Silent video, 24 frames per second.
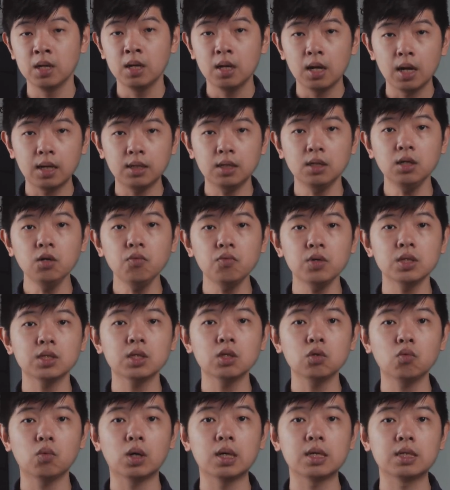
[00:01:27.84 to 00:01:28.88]
Another
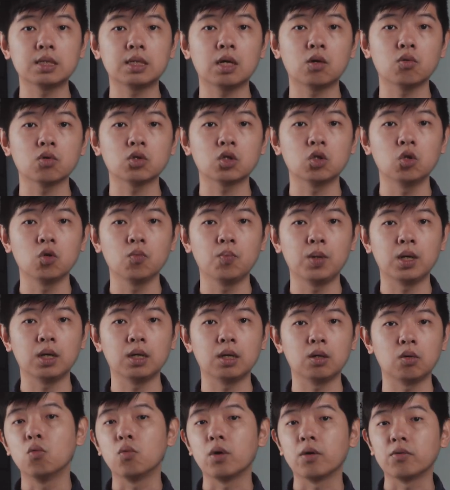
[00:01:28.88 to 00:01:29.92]
reason why it's downward
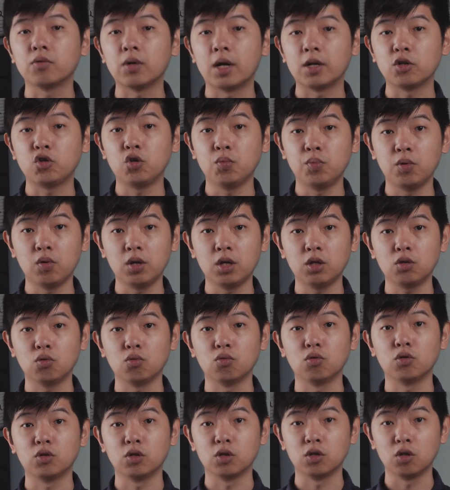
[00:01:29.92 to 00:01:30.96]
sloping, we have to attribute it
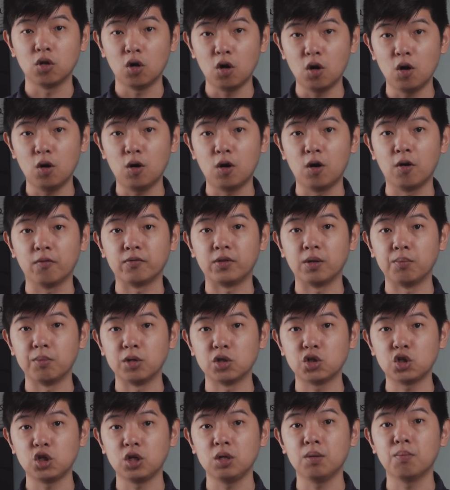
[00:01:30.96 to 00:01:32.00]
to the law of
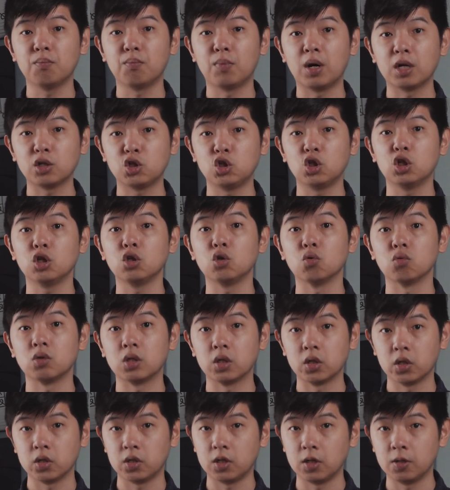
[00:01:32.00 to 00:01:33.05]
diminishing marginal
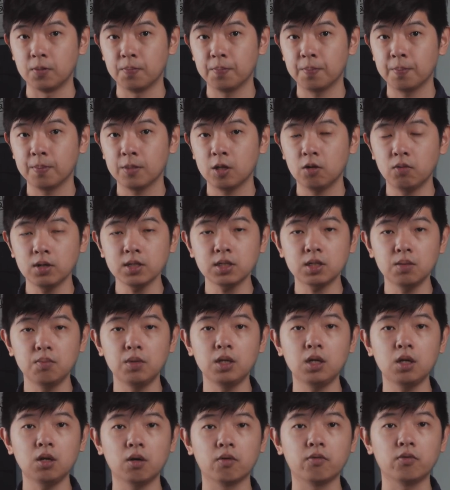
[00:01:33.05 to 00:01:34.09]
utility. What is the
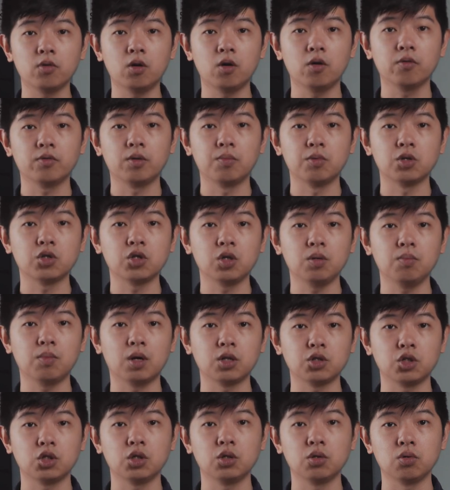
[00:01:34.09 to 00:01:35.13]
meaning of law of diminishing
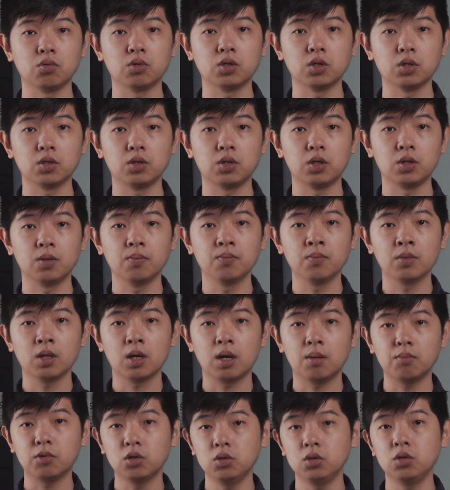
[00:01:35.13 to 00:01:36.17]
marginal utility?
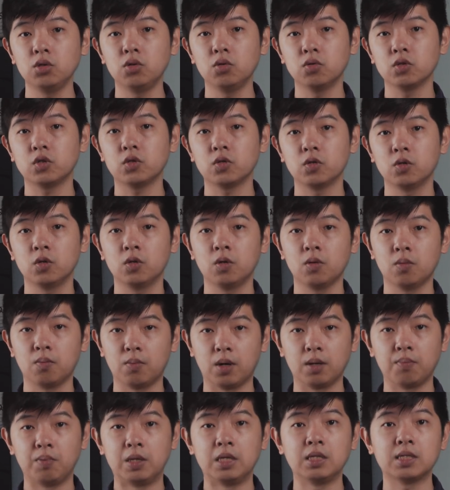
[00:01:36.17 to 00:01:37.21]
I'm going to use
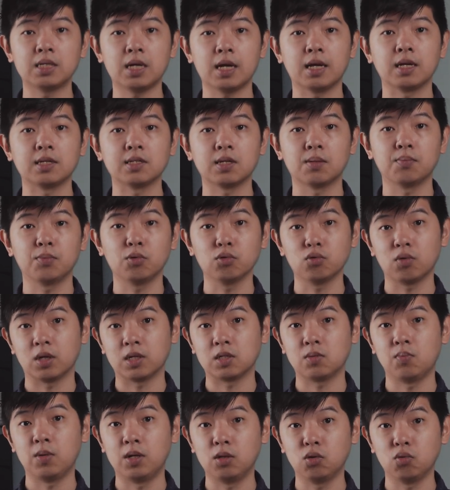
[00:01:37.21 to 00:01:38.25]
my pizza example to
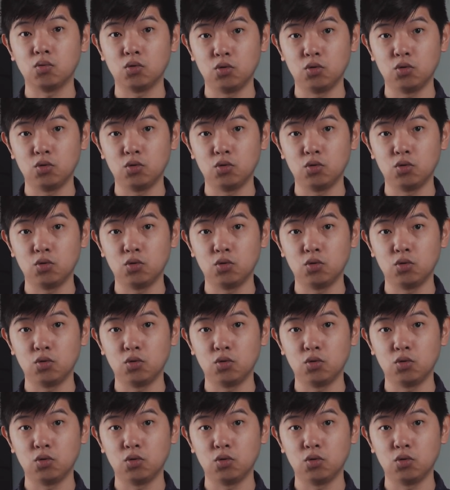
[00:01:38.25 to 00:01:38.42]
explain to